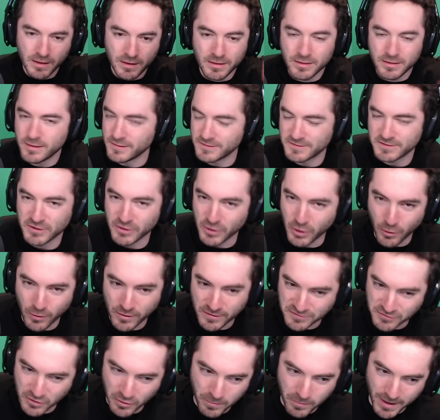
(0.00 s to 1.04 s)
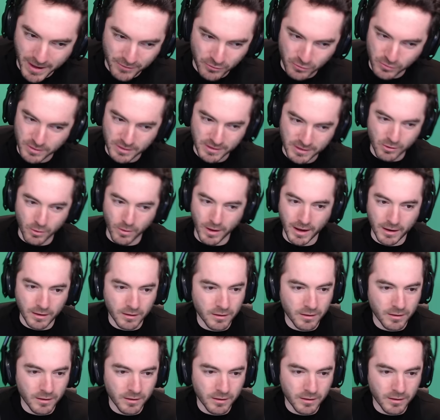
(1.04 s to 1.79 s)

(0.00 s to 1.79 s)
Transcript: things can always go bad really quick.